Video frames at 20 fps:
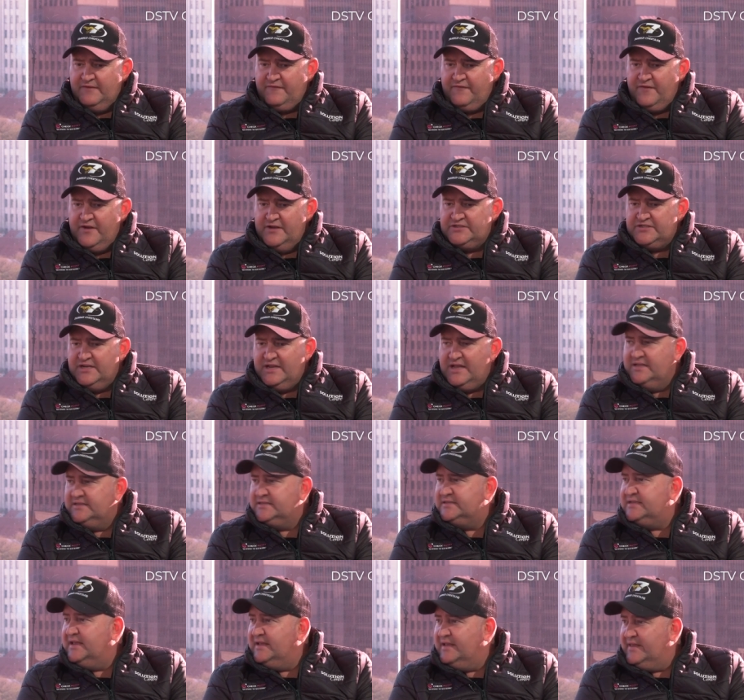French
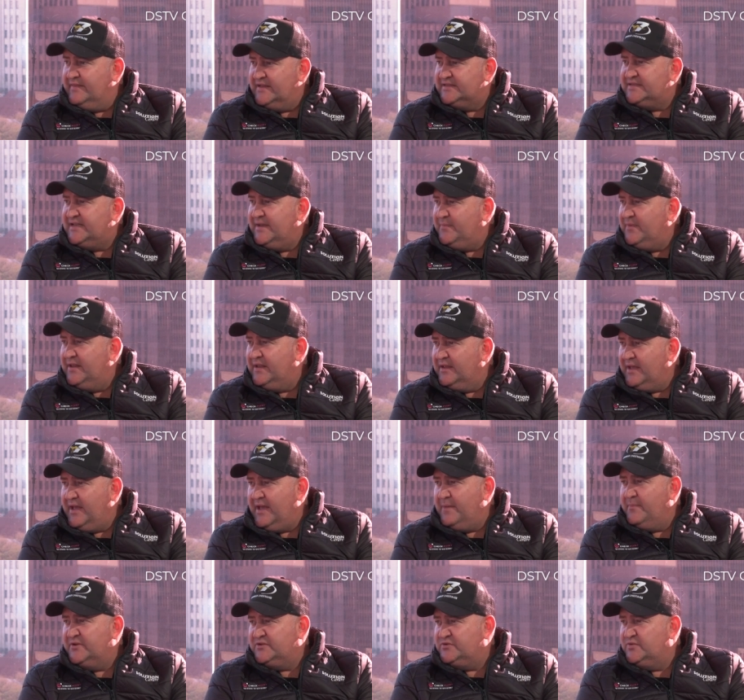Alliance uh, that's happening
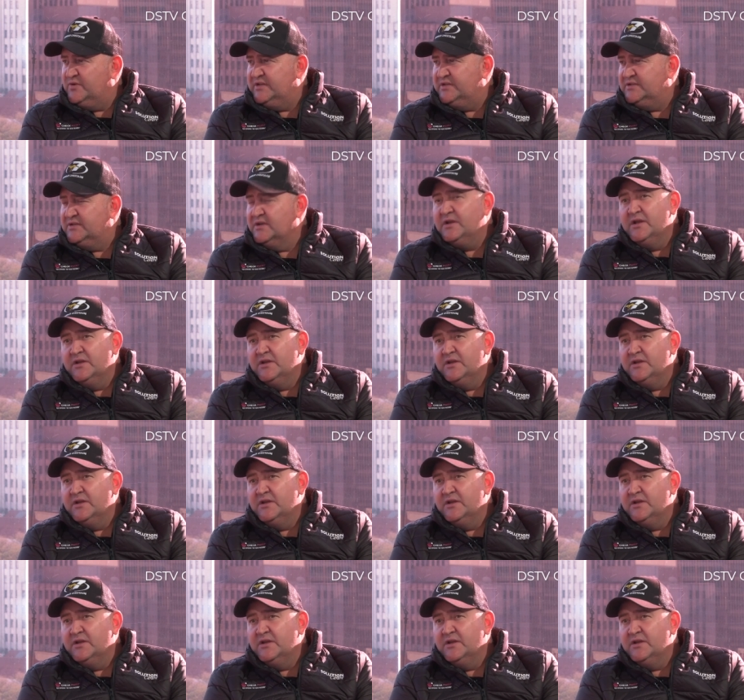at, uh, between